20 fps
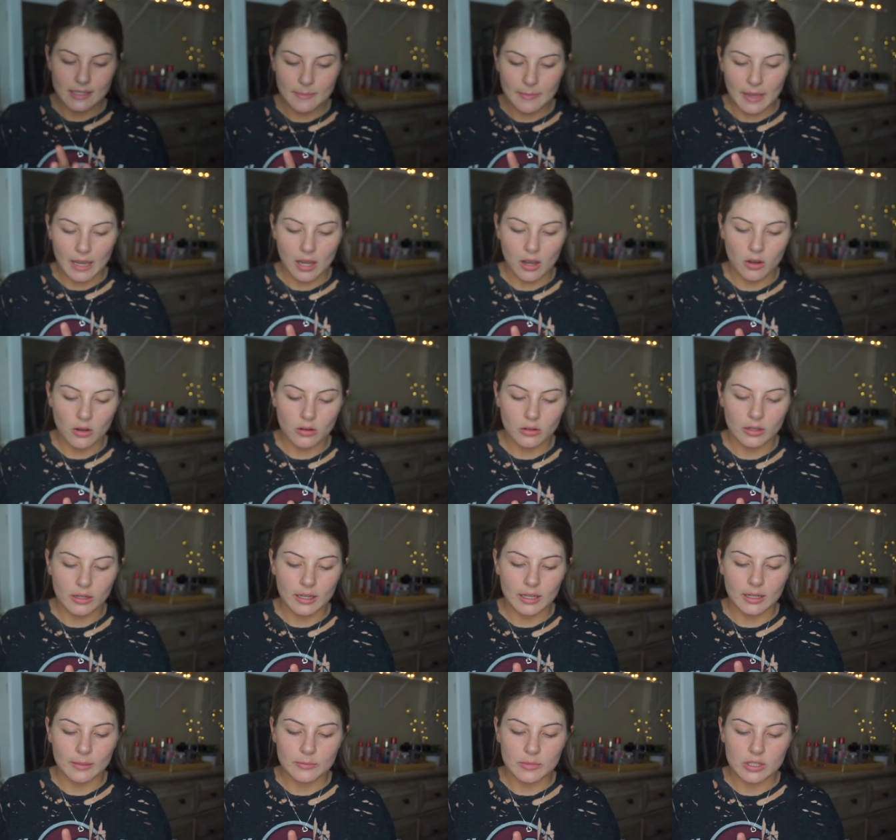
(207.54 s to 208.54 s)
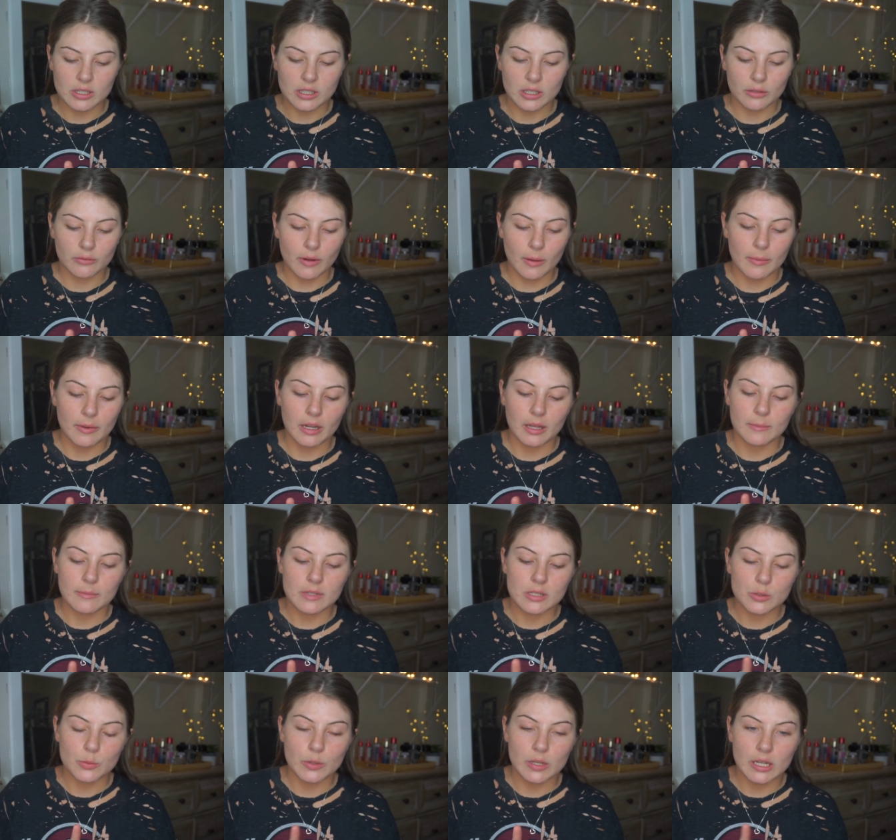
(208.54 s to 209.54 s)
amount, and I'm just going to rub it in
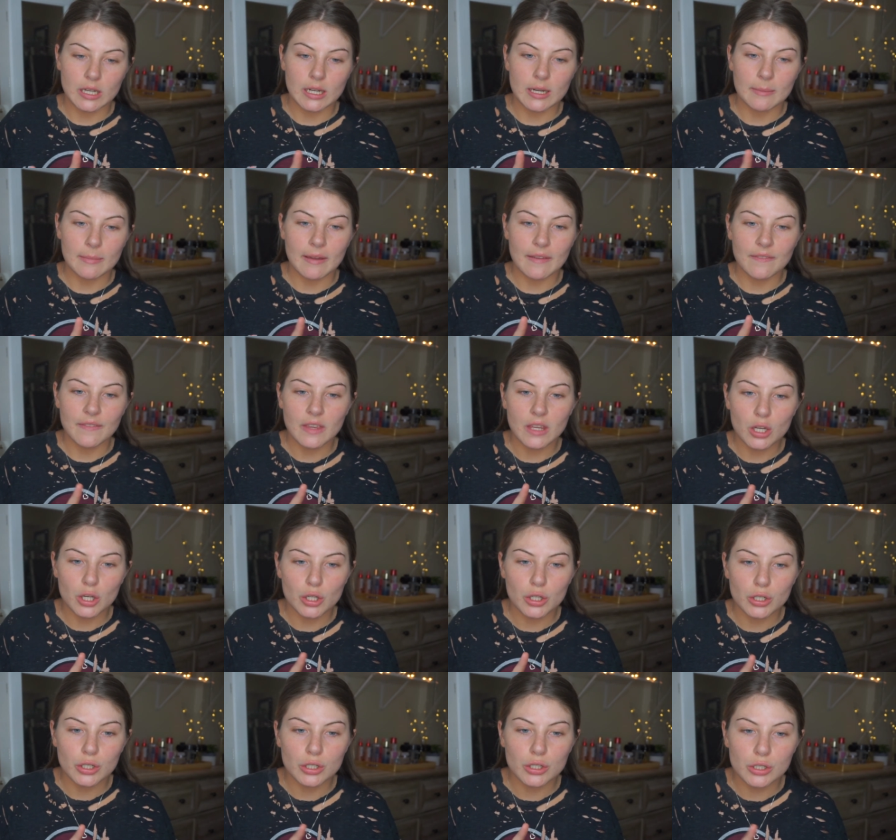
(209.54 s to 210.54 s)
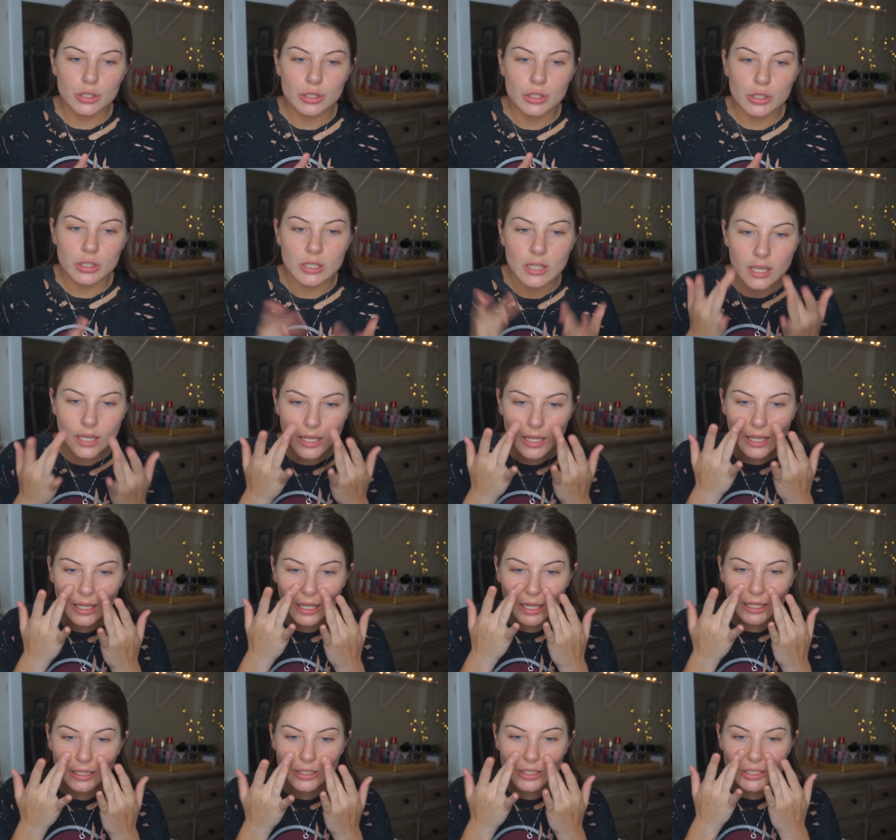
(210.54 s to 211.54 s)
between my fingers and
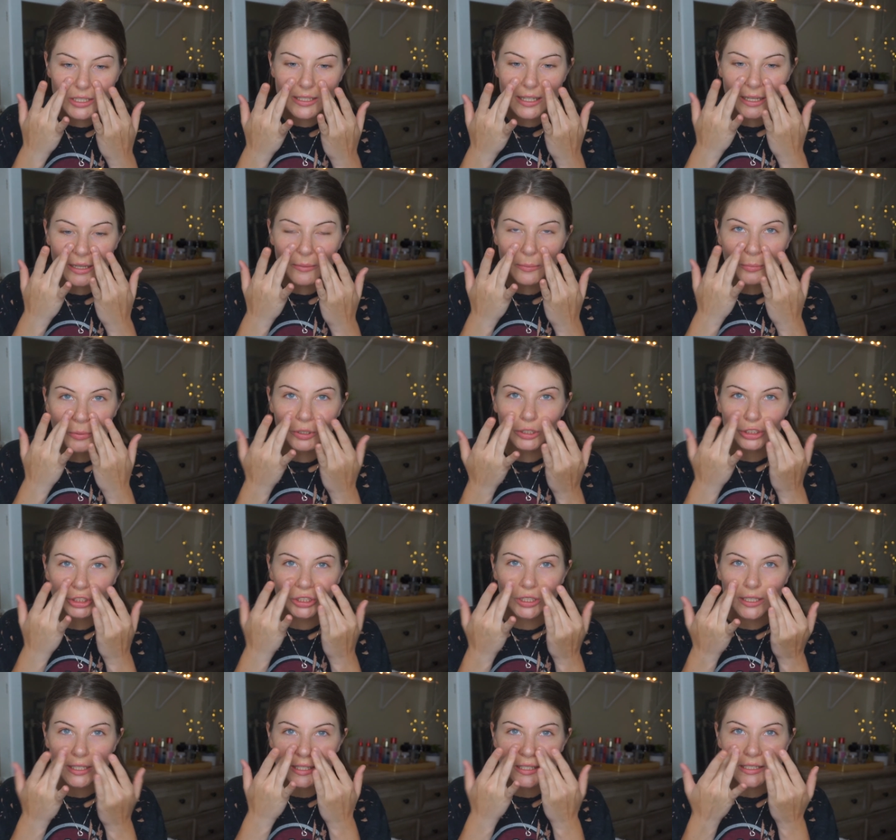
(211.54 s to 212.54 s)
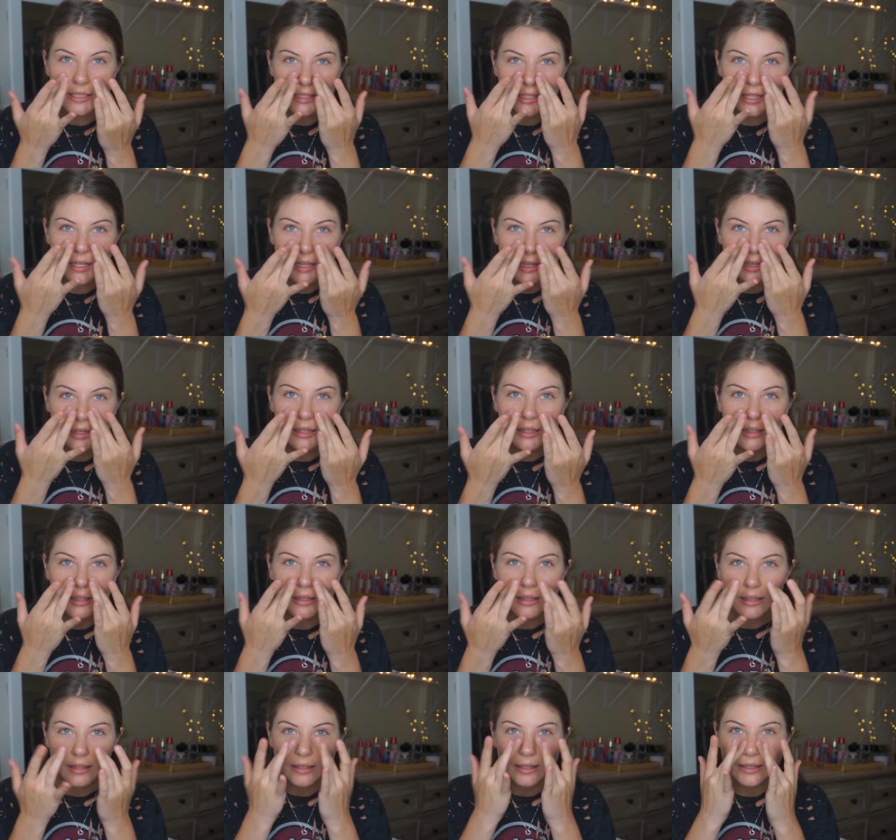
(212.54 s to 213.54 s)
kind of just like push it
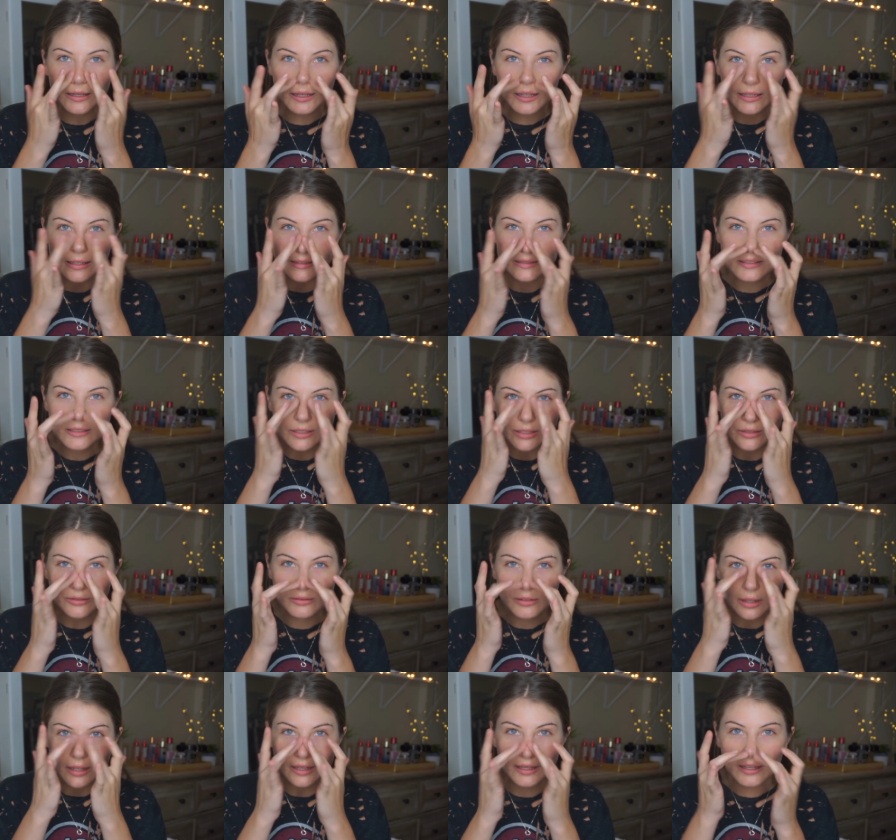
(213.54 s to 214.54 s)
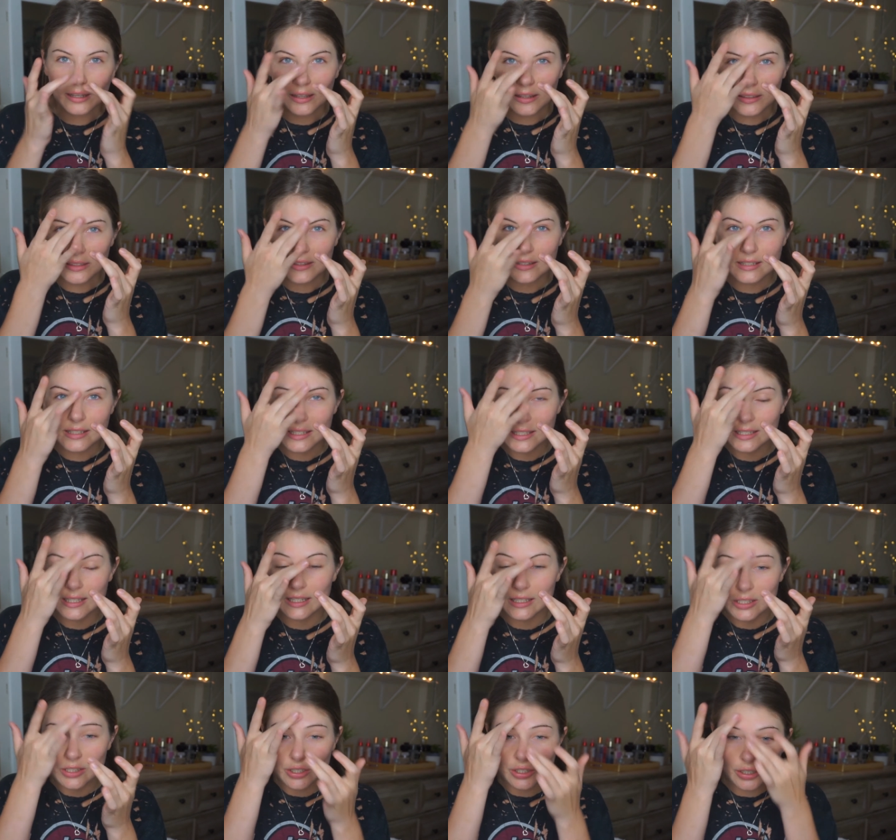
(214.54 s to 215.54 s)
into like the
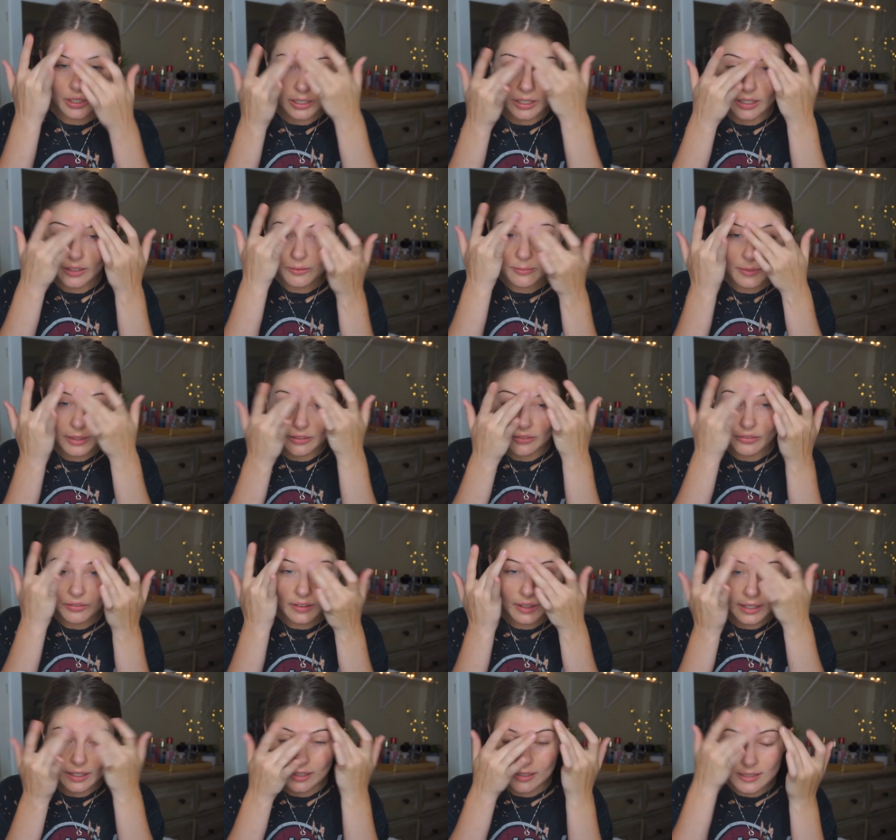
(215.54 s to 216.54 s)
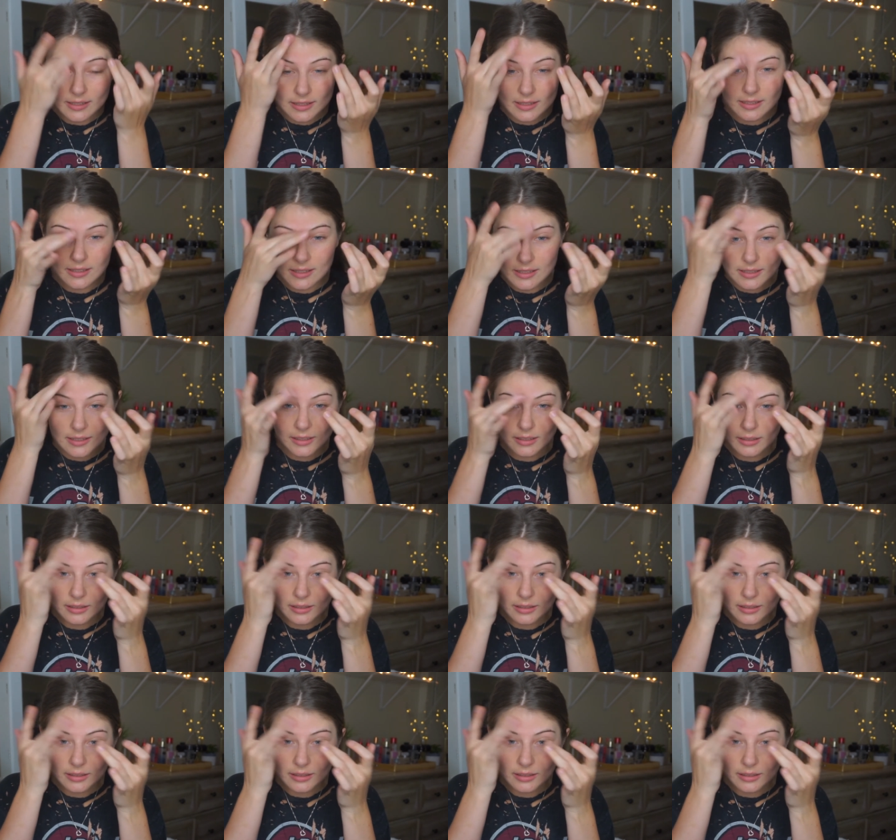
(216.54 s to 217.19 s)
center of my face.